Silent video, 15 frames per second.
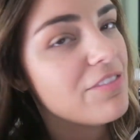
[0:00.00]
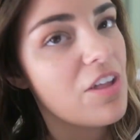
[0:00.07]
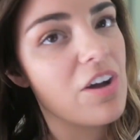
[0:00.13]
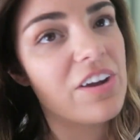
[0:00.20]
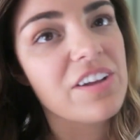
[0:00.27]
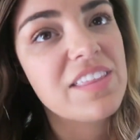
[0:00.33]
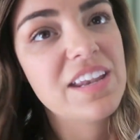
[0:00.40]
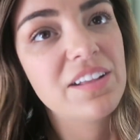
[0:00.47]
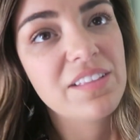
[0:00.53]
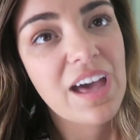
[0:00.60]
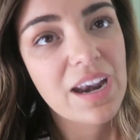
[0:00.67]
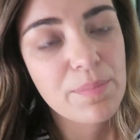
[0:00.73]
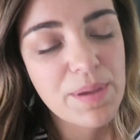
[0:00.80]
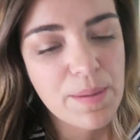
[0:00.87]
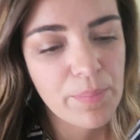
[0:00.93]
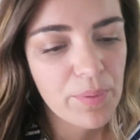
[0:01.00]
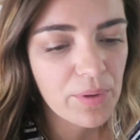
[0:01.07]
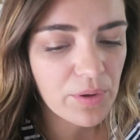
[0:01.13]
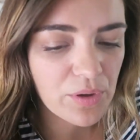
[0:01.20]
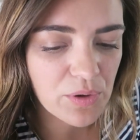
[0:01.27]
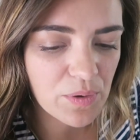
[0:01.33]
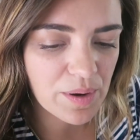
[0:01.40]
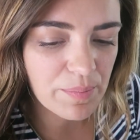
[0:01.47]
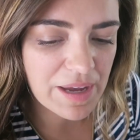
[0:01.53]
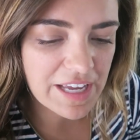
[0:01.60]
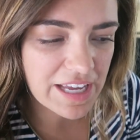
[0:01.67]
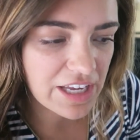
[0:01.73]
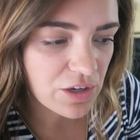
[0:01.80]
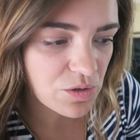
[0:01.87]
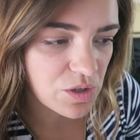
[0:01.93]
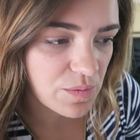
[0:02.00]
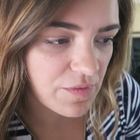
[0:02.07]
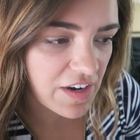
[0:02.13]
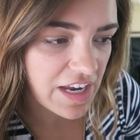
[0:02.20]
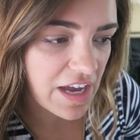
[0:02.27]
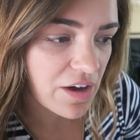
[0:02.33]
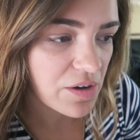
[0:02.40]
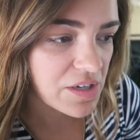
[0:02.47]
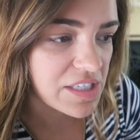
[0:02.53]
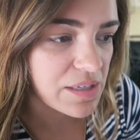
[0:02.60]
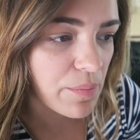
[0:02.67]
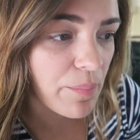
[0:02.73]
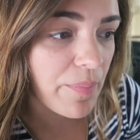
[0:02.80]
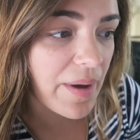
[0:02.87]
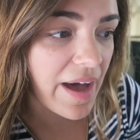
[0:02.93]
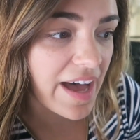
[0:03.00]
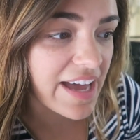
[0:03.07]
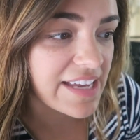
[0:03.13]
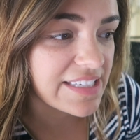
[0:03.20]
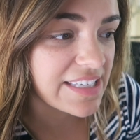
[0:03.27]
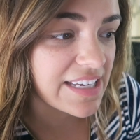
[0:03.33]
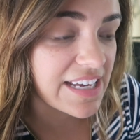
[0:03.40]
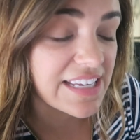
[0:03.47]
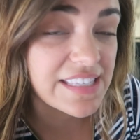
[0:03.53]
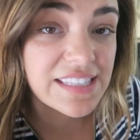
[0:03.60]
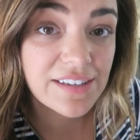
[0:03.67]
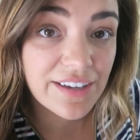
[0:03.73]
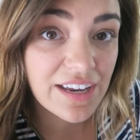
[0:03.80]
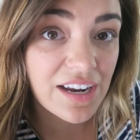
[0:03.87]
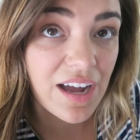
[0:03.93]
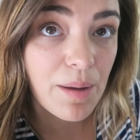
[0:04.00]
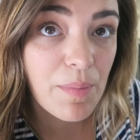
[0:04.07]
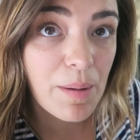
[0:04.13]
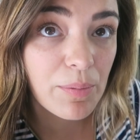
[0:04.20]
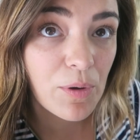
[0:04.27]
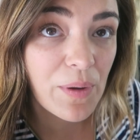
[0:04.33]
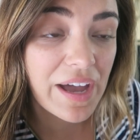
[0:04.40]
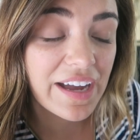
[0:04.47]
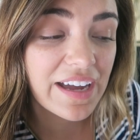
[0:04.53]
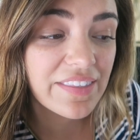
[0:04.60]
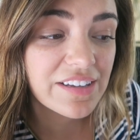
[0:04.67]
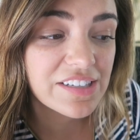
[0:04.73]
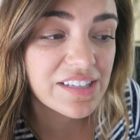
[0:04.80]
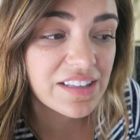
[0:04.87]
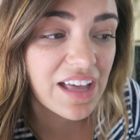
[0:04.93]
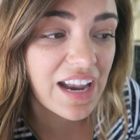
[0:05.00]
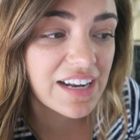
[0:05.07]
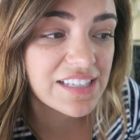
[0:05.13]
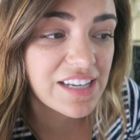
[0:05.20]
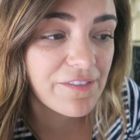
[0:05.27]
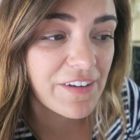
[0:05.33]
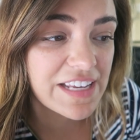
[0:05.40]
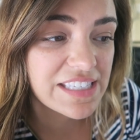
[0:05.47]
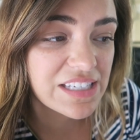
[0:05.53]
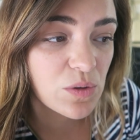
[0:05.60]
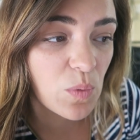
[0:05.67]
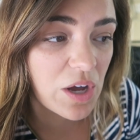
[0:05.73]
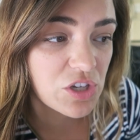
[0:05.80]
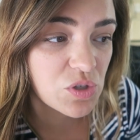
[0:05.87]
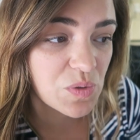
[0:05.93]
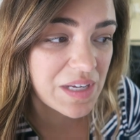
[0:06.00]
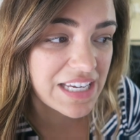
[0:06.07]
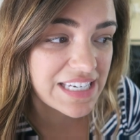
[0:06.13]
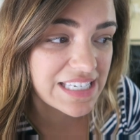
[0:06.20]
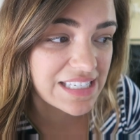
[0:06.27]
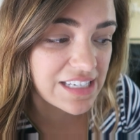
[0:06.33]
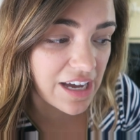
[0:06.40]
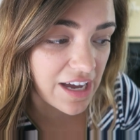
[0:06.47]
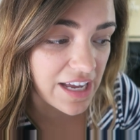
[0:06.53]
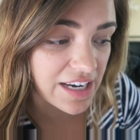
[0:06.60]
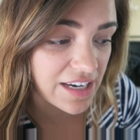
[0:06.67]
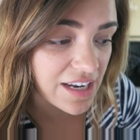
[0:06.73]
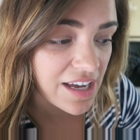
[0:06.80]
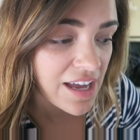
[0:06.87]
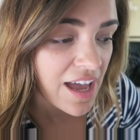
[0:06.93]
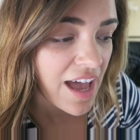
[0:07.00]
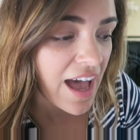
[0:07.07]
have longer than a lot of people who are making YouTube videos, but it's still gonna come up quick, and there's a lot of stuff I still want to get done.